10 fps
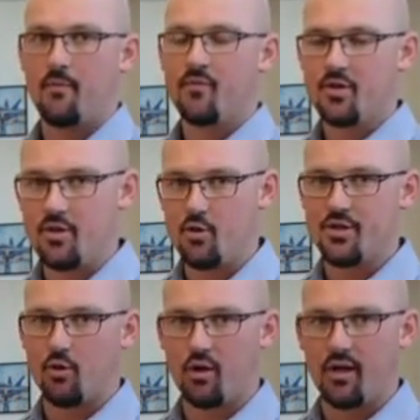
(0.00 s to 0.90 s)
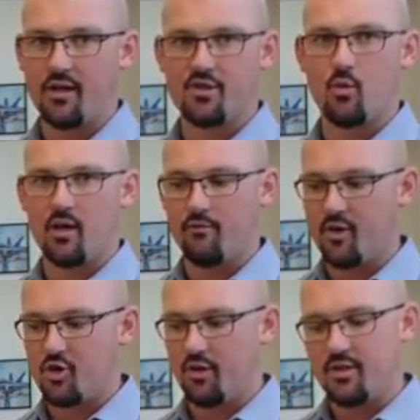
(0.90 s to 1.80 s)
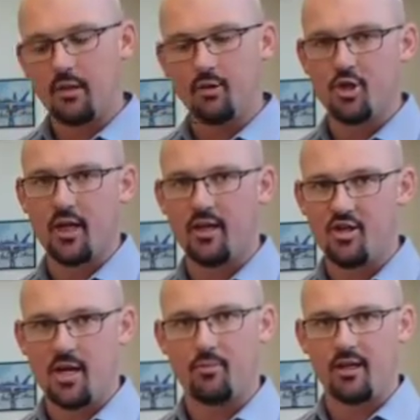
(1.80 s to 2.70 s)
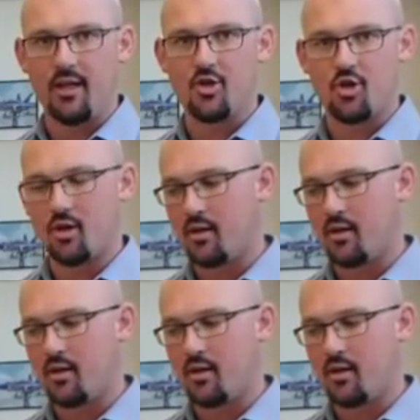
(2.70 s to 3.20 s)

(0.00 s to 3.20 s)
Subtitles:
So you as an organizer want to visually double check each application